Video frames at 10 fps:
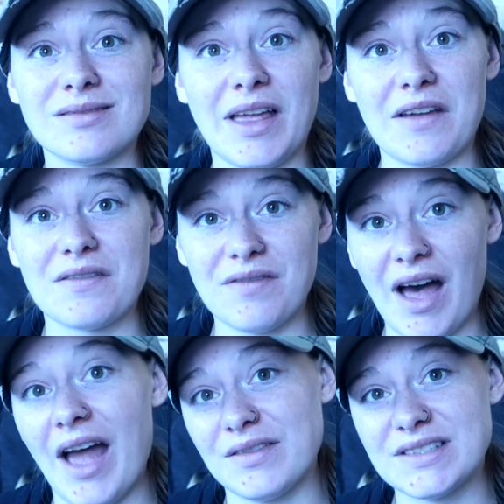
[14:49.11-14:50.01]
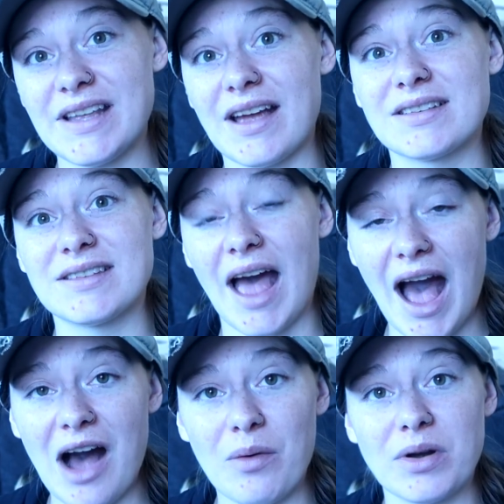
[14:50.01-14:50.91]
like five, six
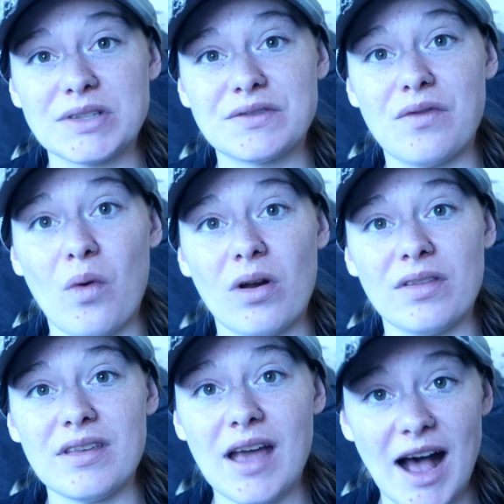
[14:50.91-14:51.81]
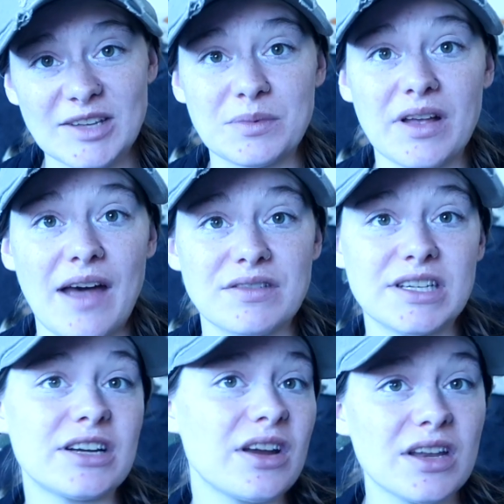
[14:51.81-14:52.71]
hours for the hospital
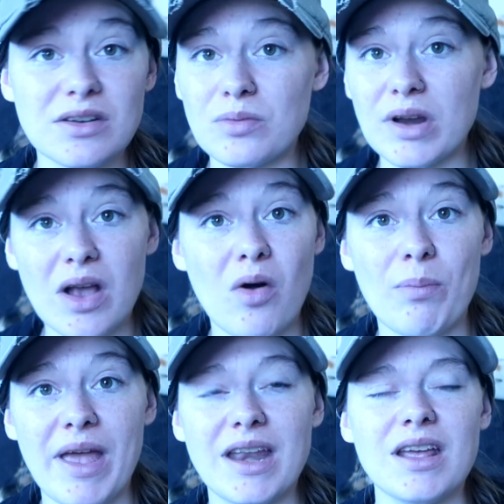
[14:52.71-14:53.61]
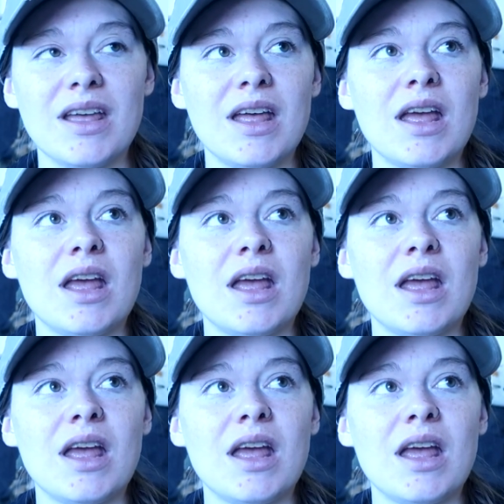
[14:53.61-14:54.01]
cafeteria to reopen.